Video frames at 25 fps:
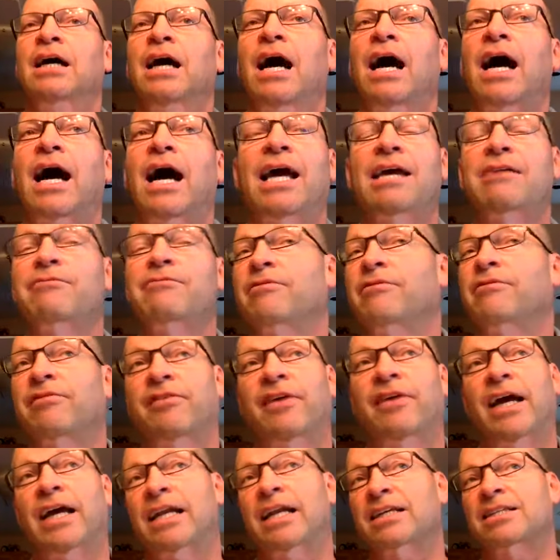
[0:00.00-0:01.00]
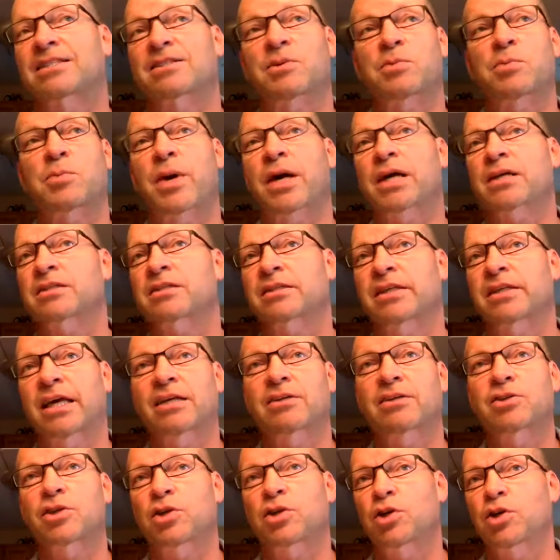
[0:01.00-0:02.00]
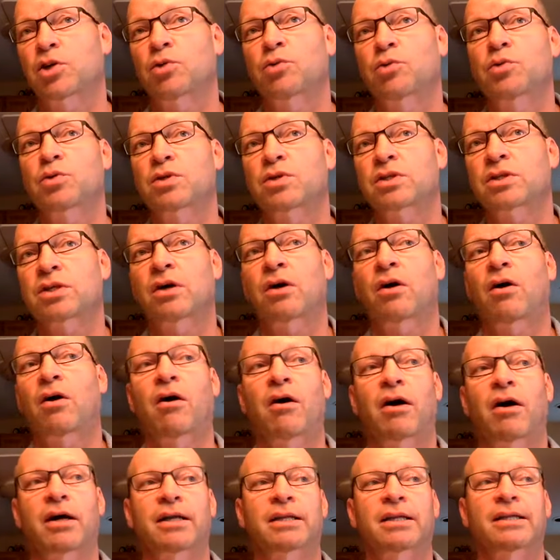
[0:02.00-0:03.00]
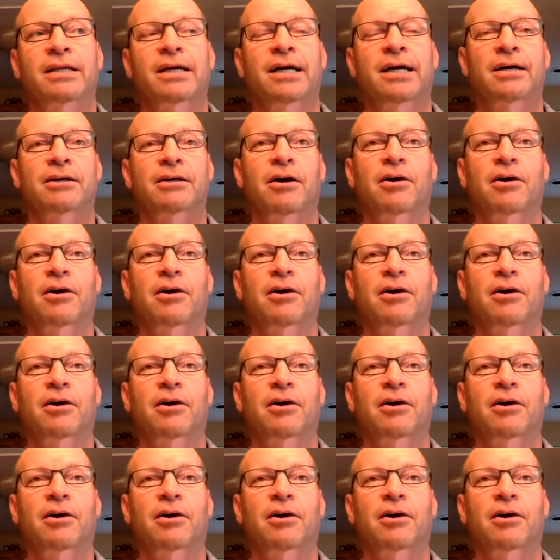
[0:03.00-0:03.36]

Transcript: I even find it's the best thing to use on uh,